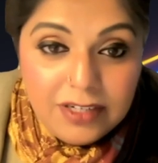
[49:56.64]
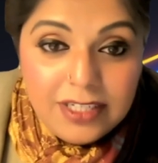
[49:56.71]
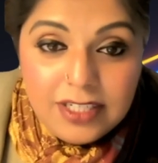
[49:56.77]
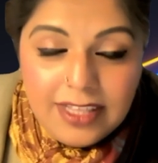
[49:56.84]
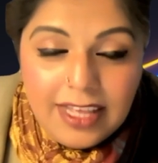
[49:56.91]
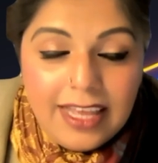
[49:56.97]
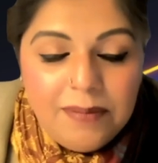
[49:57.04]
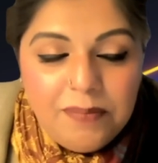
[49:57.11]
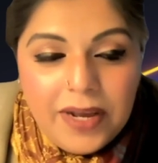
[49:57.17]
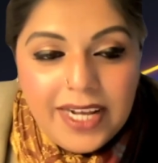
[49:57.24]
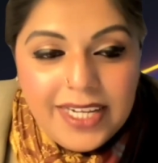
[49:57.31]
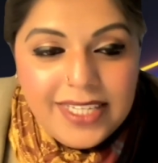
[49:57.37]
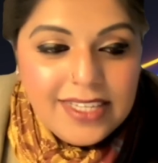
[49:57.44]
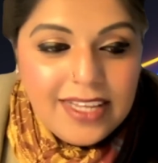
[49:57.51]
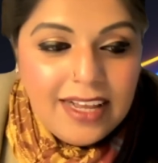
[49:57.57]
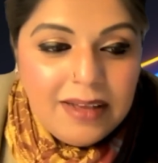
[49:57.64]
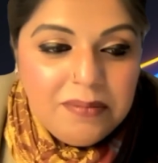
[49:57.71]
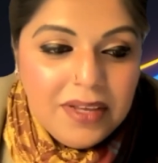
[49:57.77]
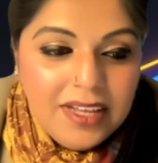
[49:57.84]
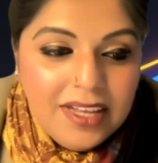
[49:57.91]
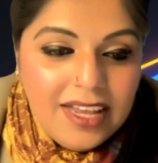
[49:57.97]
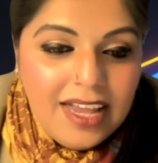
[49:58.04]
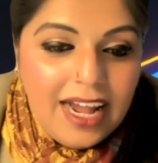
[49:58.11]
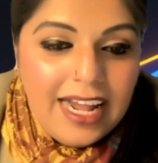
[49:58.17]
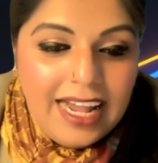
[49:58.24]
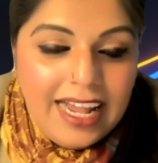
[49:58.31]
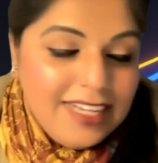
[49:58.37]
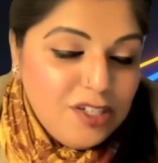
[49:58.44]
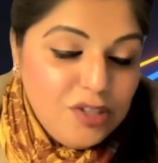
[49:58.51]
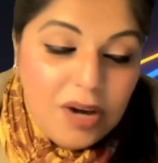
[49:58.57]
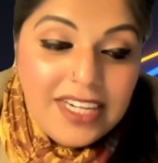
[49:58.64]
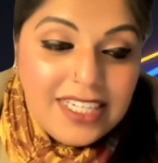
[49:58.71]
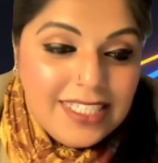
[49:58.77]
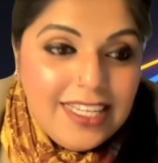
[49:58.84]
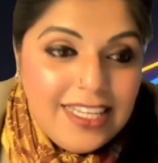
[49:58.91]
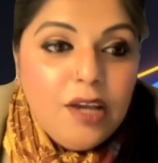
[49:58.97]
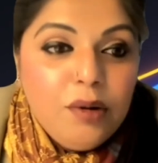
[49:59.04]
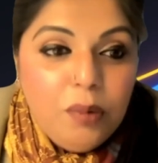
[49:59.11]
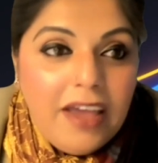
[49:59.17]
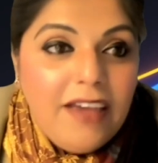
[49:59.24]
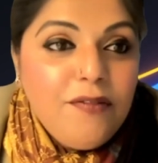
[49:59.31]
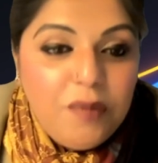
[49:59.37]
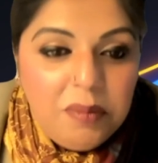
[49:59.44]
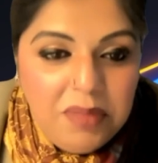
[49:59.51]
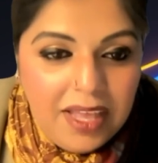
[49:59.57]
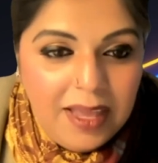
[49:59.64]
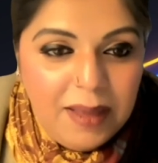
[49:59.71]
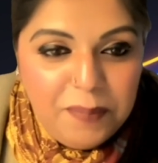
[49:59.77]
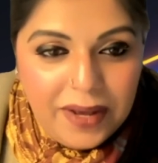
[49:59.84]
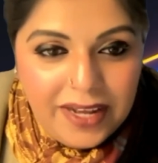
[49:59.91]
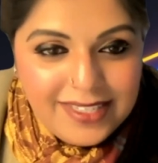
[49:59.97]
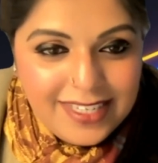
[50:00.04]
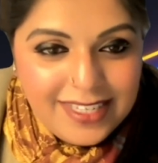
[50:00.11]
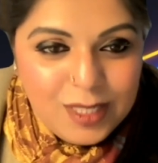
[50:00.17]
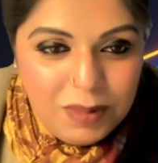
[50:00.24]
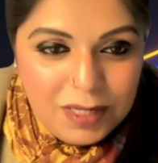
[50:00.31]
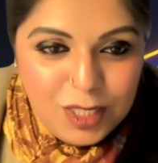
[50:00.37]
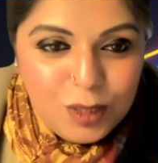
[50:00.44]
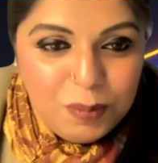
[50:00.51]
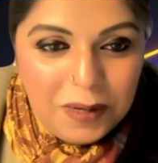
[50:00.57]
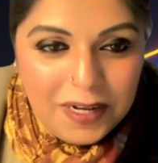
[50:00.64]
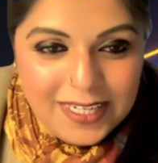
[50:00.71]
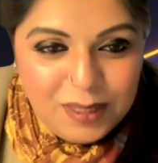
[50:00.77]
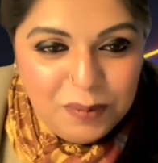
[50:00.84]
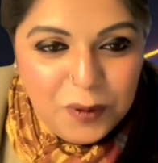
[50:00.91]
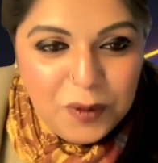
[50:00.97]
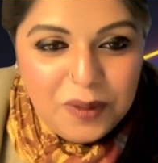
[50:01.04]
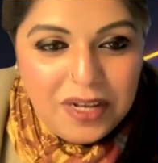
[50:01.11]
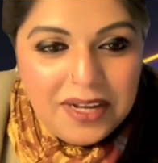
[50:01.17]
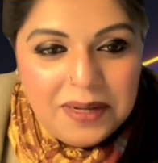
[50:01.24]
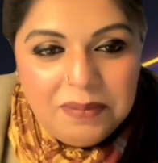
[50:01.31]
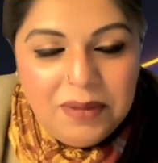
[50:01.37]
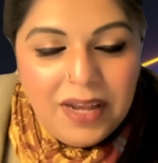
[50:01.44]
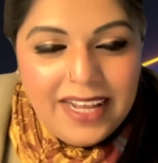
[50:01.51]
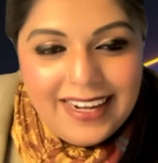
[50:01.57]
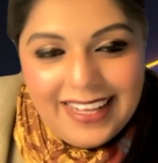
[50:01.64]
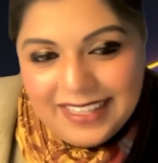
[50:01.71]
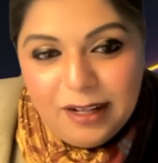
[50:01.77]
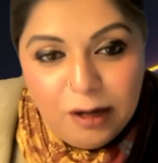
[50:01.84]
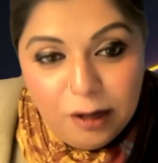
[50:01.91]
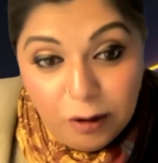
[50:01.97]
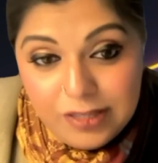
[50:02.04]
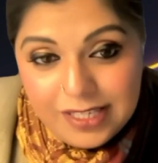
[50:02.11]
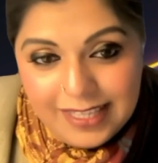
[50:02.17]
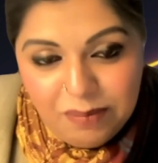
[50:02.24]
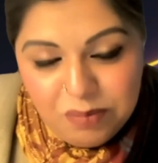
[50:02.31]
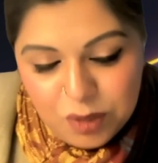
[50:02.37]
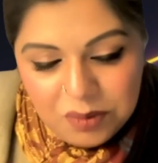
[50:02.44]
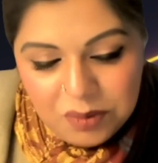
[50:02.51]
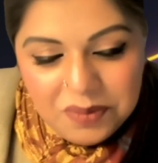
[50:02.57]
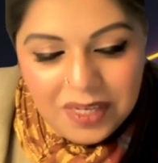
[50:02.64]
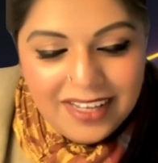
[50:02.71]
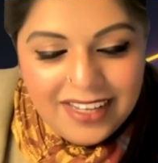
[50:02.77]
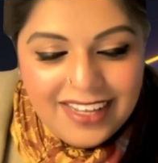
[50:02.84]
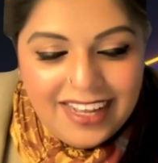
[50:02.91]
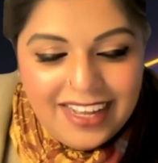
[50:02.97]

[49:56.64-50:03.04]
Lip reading: down into the apex. I try to stay away from the apex as much as possible. I like the low septum,